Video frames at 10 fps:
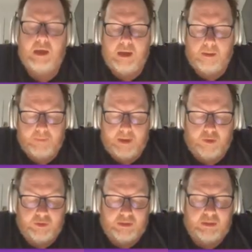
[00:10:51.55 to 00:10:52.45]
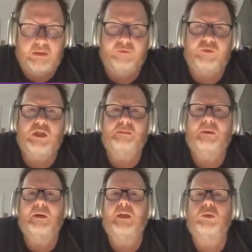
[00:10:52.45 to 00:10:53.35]
And I'll just finish
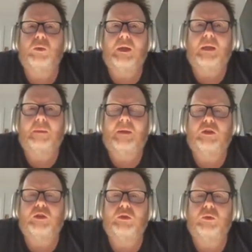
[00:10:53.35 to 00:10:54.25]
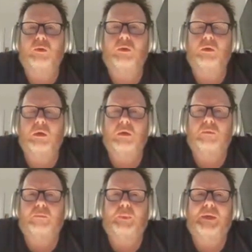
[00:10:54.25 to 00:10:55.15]
by talking about the two
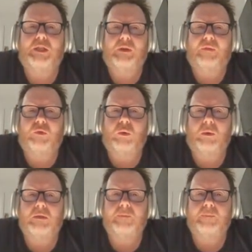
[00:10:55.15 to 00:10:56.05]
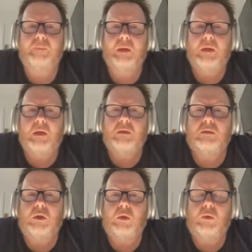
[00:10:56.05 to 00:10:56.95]
pretty straightforward ones.
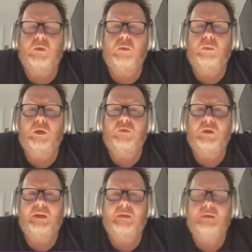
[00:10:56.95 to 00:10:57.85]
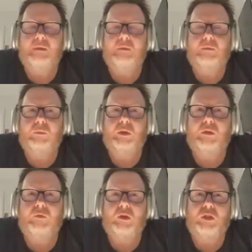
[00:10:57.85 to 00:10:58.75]
So when you've got
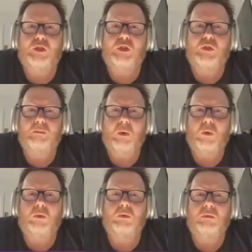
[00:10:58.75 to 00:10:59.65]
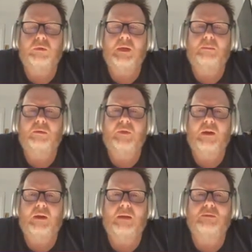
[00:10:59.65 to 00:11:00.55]
a small number of
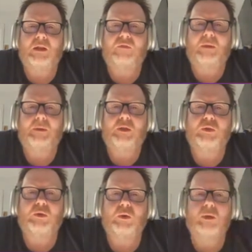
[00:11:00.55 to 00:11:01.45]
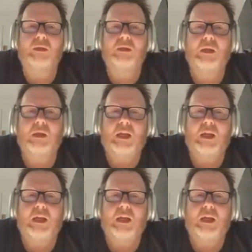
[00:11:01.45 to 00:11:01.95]
outcomes, like flipping two coins,